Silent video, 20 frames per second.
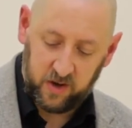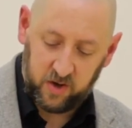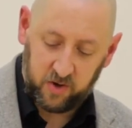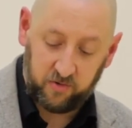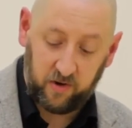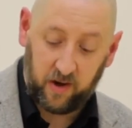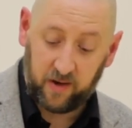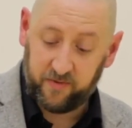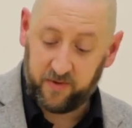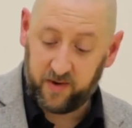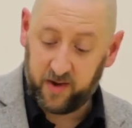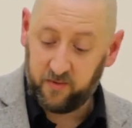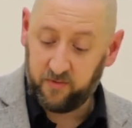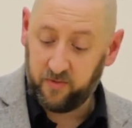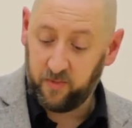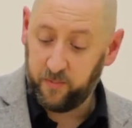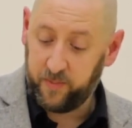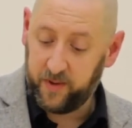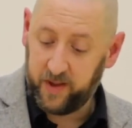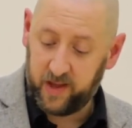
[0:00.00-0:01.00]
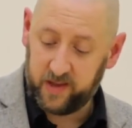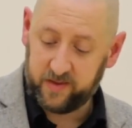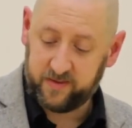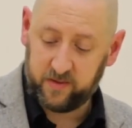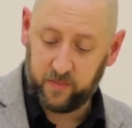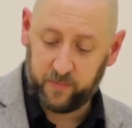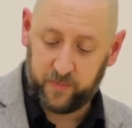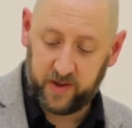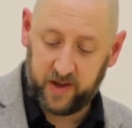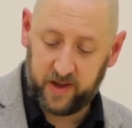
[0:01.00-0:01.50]
traveling from place
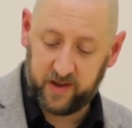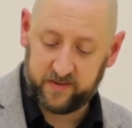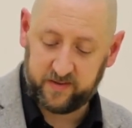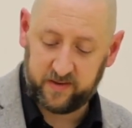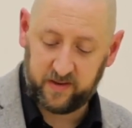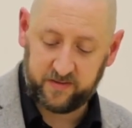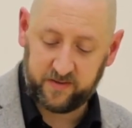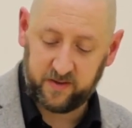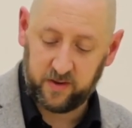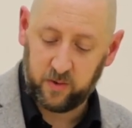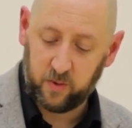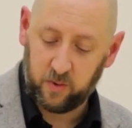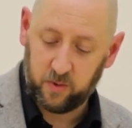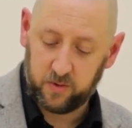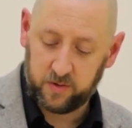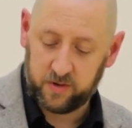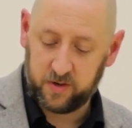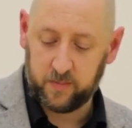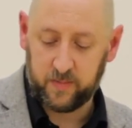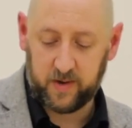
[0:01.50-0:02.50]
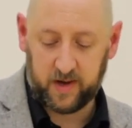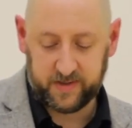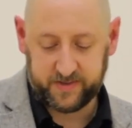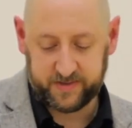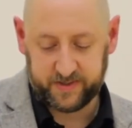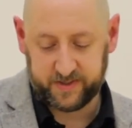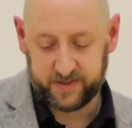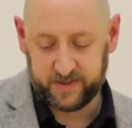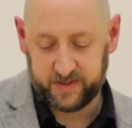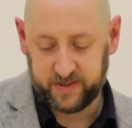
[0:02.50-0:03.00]
to place as the Lord
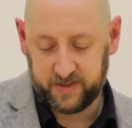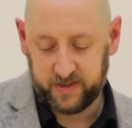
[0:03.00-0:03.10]
commanded.